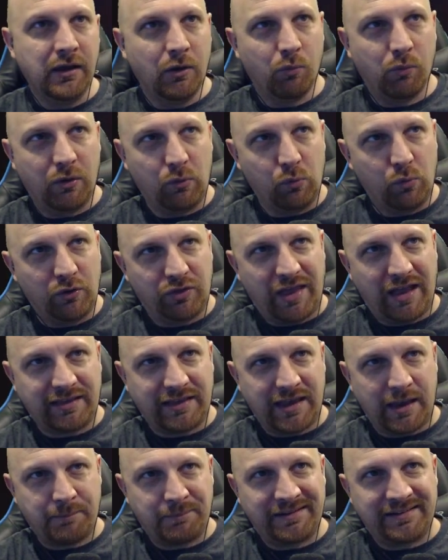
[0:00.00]
With that
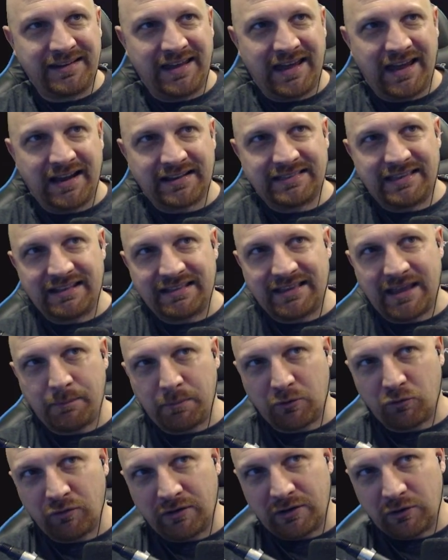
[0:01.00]
type of attack, that type
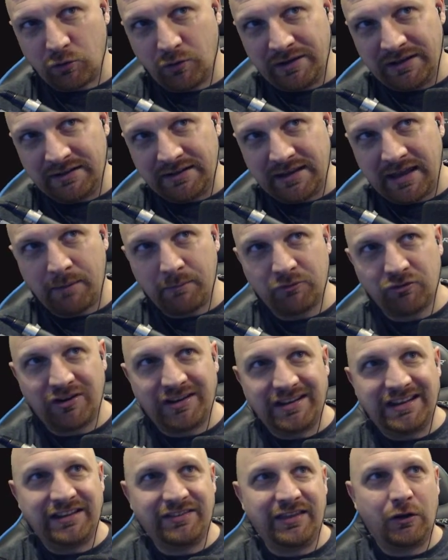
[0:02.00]
of critical hit damage,
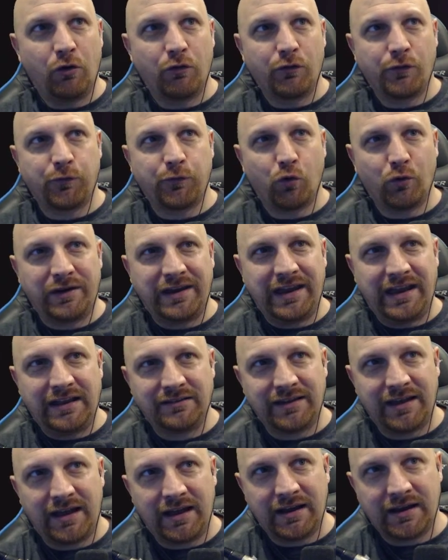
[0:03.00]
anything over 4K
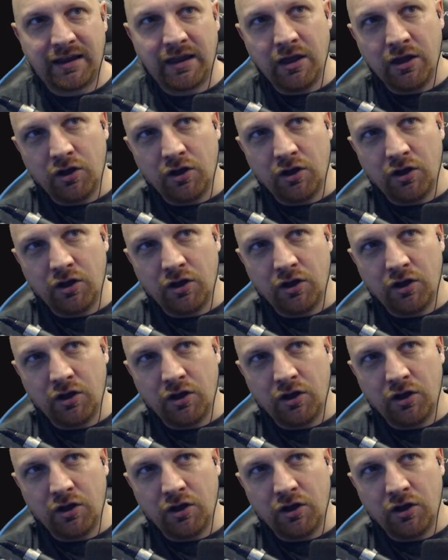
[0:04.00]
attack,